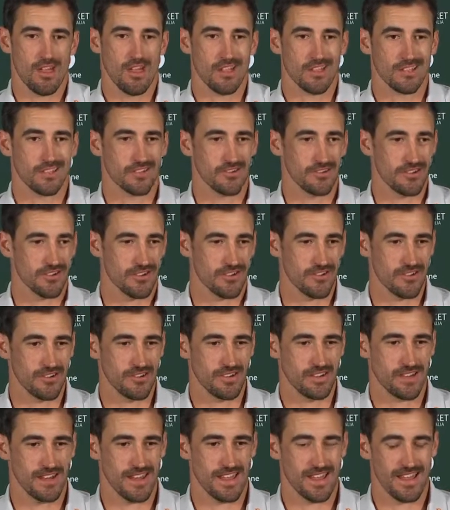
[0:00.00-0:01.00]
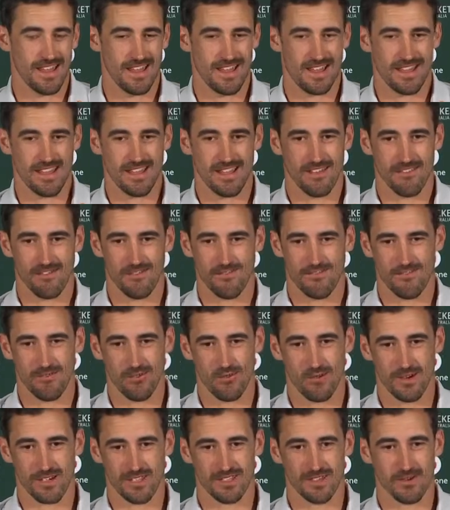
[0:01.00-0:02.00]
sort of got out of
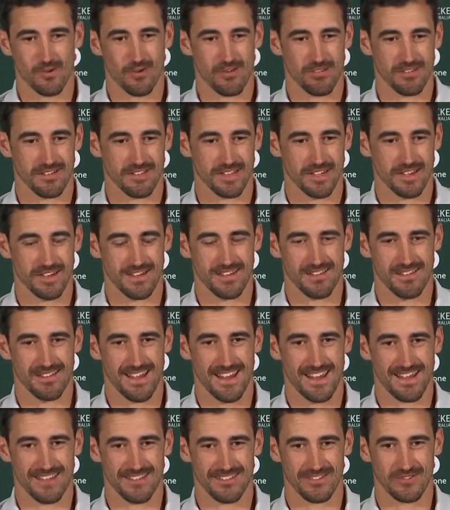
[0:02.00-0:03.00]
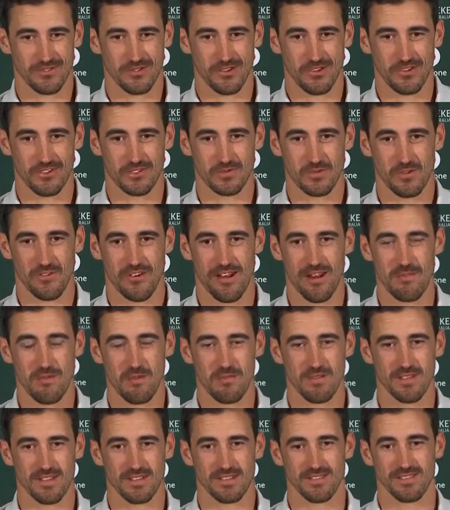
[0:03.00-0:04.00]
4 weeks of quarantine and sort of lost my run-up a
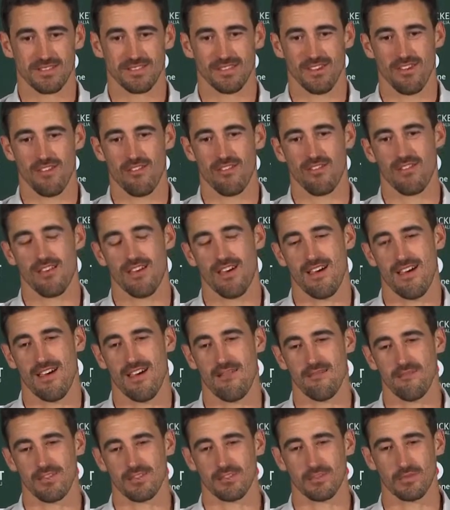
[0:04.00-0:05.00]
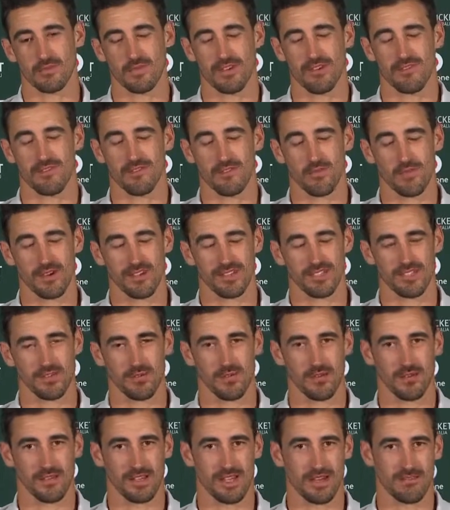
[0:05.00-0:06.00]
bit. So it took me a few weeks of the
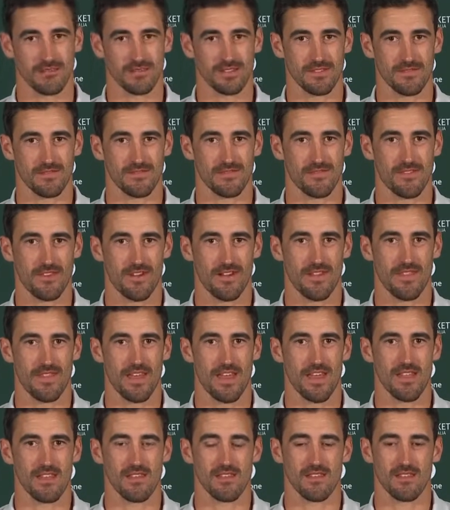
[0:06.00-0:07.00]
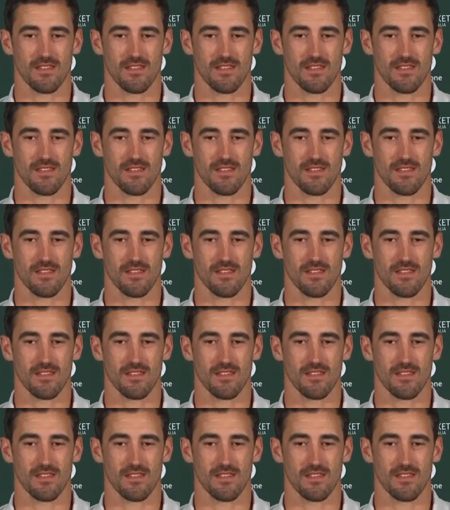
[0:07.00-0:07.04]
World Cup to find that.